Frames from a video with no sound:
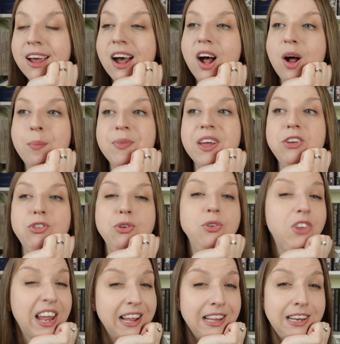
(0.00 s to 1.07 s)
Um, they do
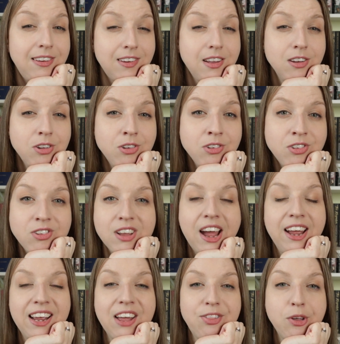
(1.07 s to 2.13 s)
daily deals.
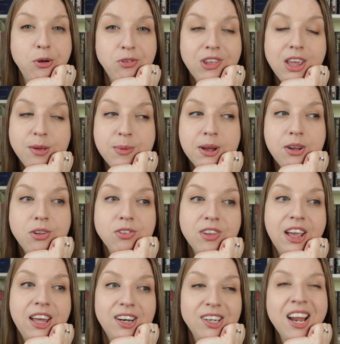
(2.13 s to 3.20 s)
I get those emails,
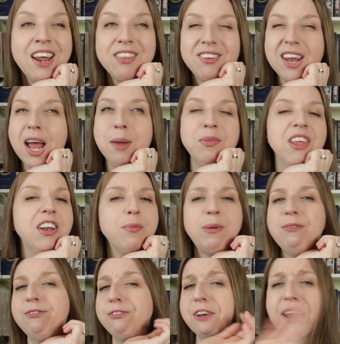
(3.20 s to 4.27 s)
and a lot of the times it'll
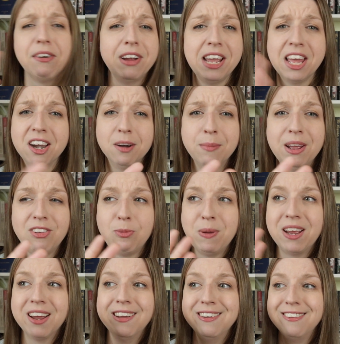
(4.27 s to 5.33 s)
be very hit or miss
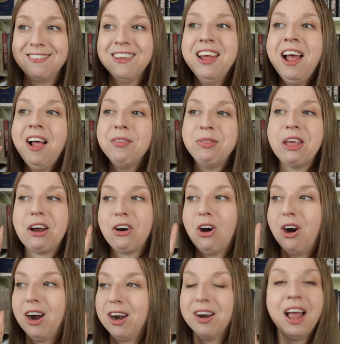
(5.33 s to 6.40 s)
because there
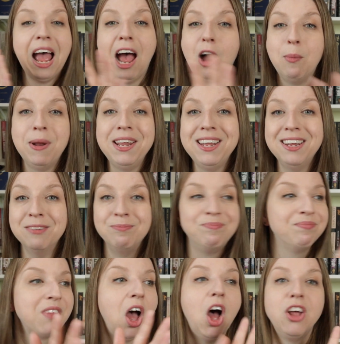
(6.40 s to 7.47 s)
are how many
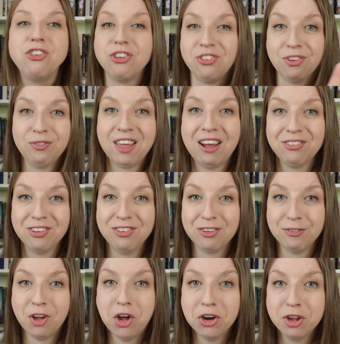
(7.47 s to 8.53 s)
hundreds of thousands
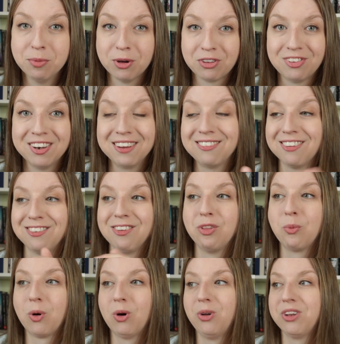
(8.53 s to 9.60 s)
of audiobooks that exist in
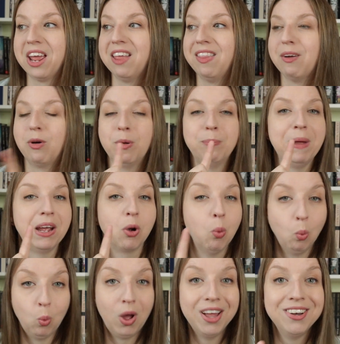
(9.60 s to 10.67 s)
the world, and they will pick
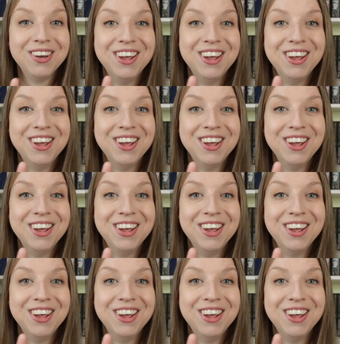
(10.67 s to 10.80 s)
one